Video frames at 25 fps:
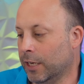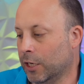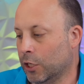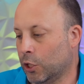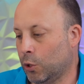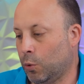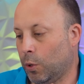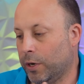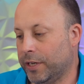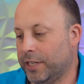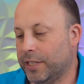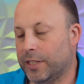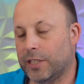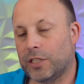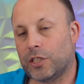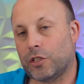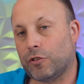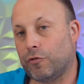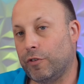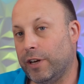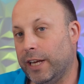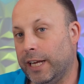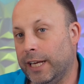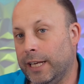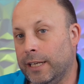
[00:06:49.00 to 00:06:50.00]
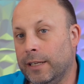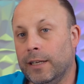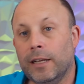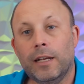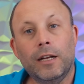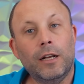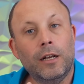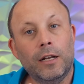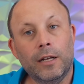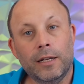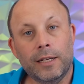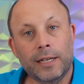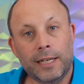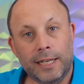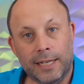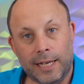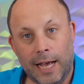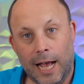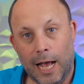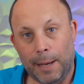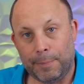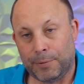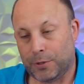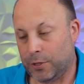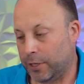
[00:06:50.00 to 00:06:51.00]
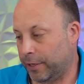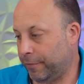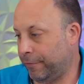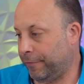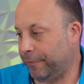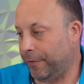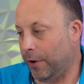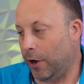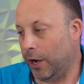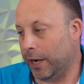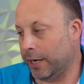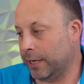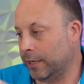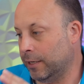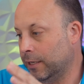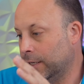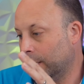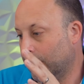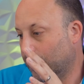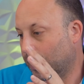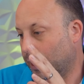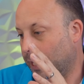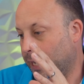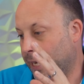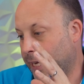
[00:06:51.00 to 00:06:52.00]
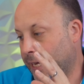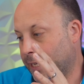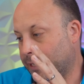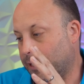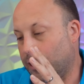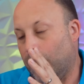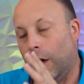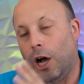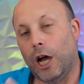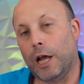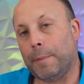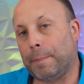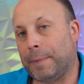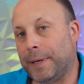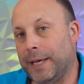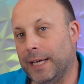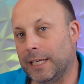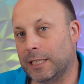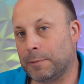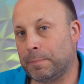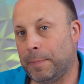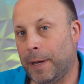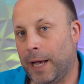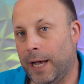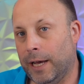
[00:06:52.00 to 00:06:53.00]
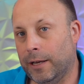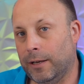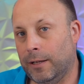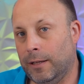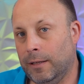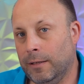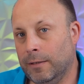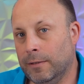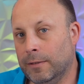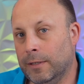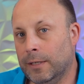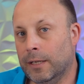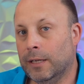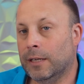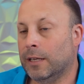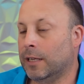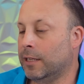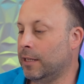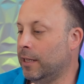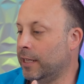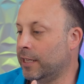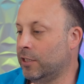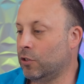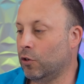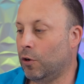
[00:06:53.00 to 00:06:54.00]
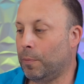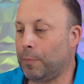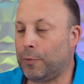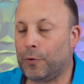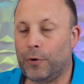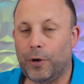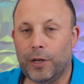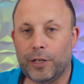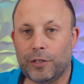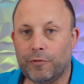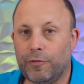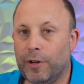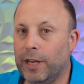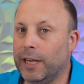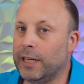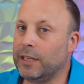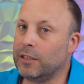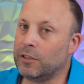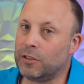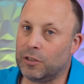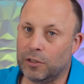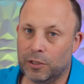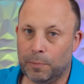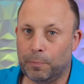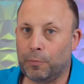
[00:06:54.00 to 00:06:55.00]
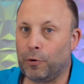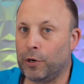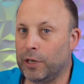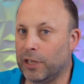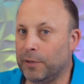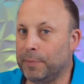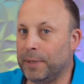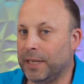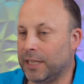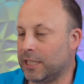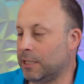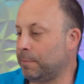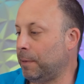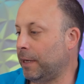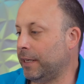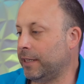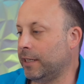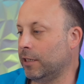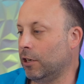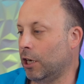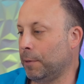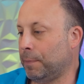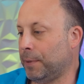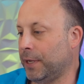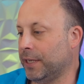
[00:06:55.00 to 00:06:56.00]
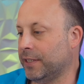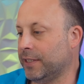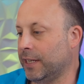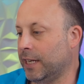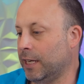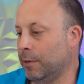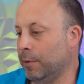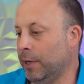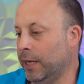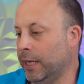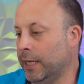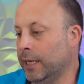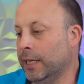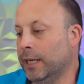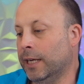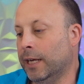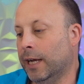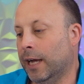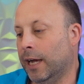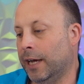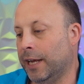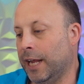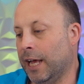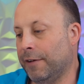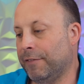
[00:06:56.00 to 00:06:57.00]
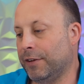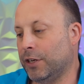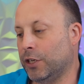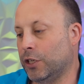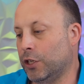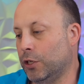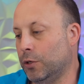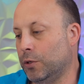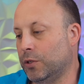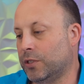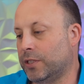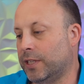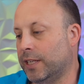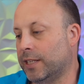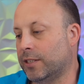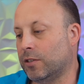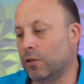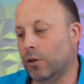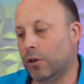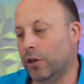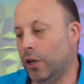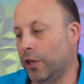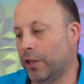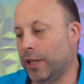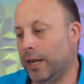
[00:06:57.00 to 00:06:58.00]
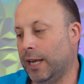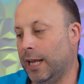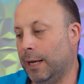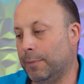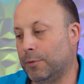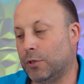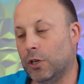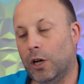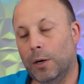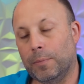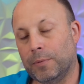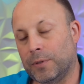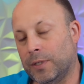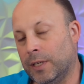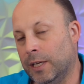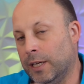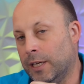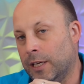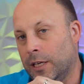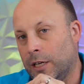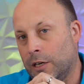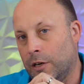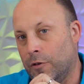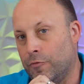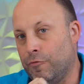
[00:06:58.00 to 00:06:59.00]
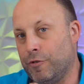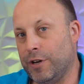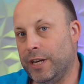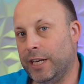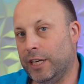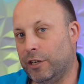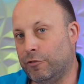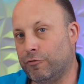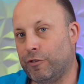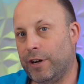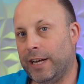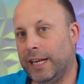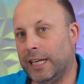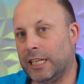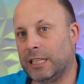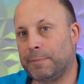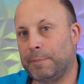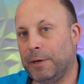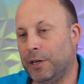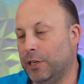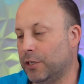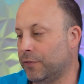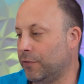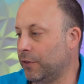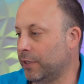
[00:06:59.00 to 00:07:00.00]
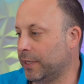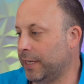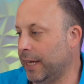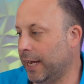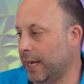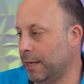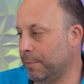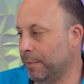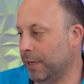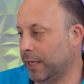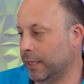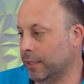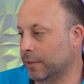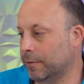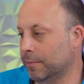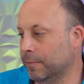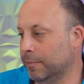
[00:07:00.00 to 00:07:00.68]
Quality of the screen, absolutely fine. It is an IPS panel. And at this sort of price range, you probably could be expecting IPS anyway. And having used this on other laptops, a really great experience for gaming.